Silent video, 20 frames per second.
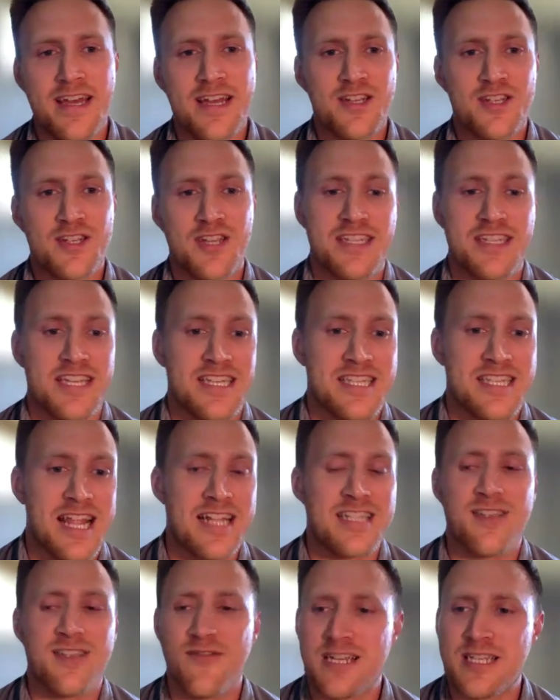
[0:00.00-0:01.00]
She has
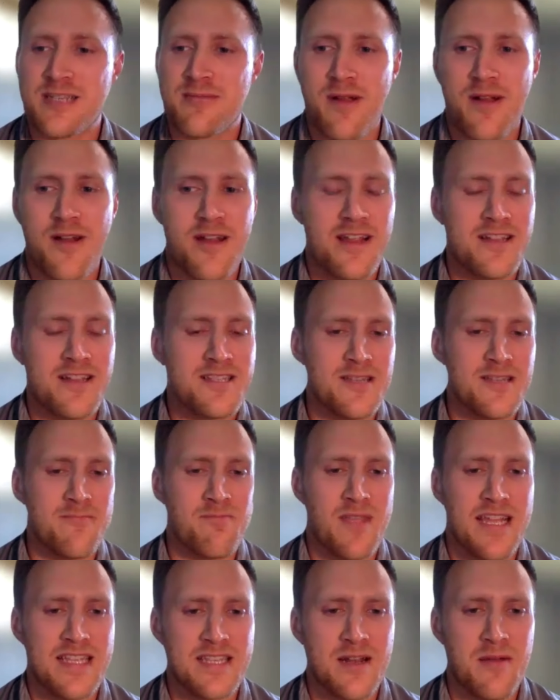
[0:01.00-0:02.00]
extensive experience
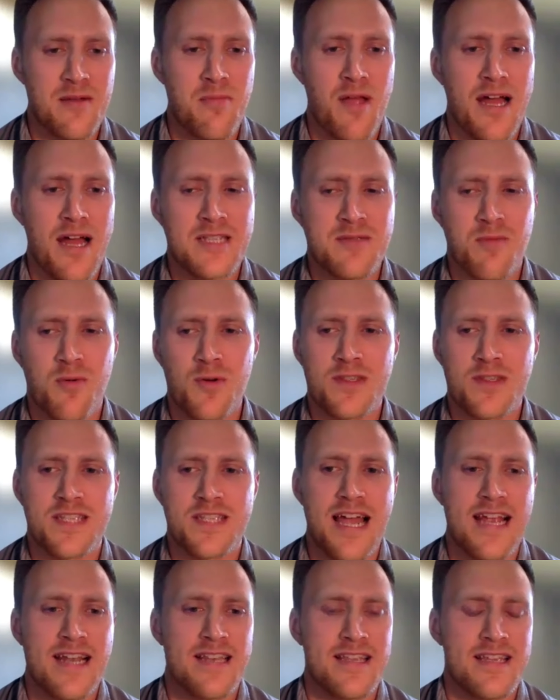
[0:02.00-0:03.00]
as an applied sports
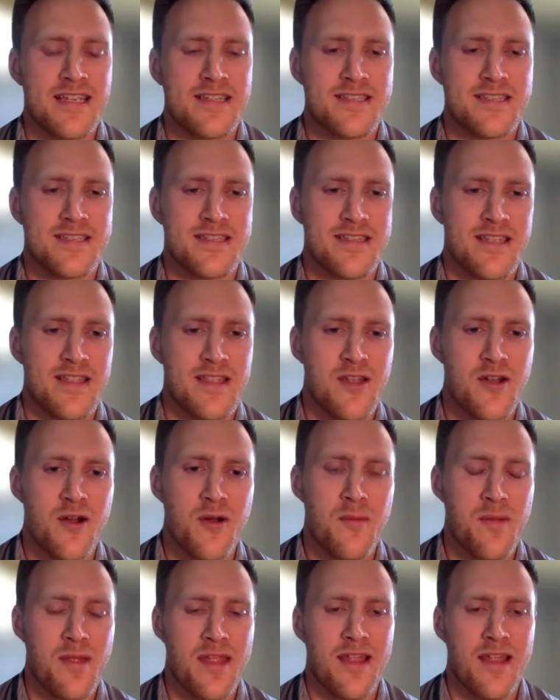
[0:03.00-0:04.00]
scientist in the
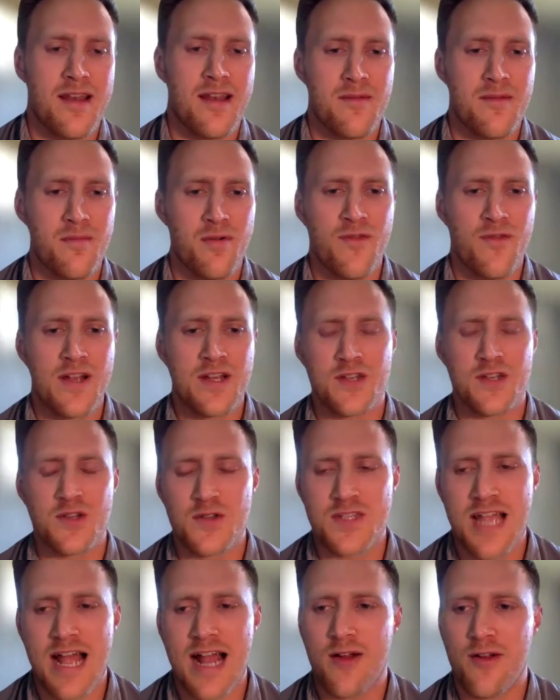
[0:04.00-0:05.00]
European Professional
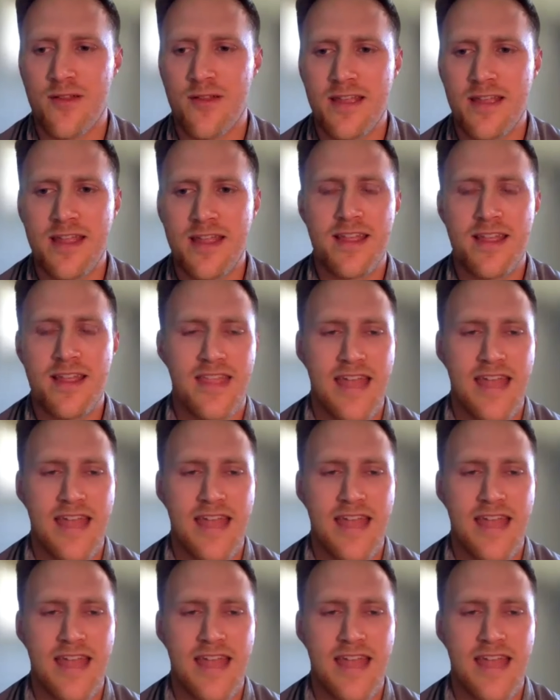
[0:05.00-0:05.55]
Soccer League,